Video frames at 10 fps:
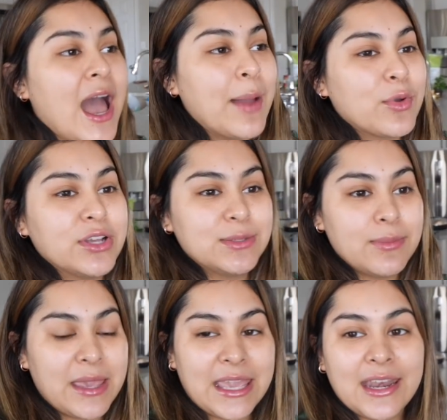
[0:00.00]
I'm going to be
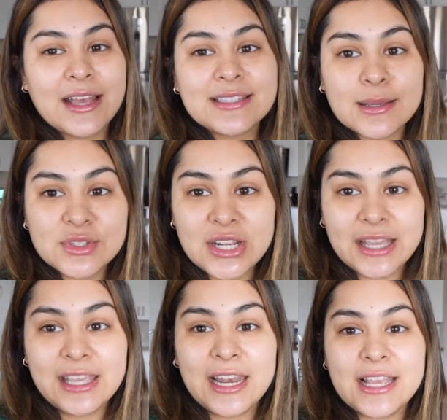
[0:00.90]
making uh, some
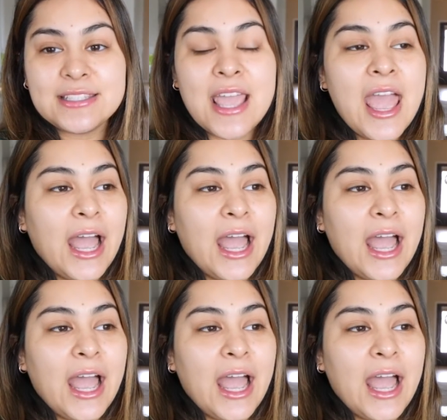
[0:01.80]
chilaquiles.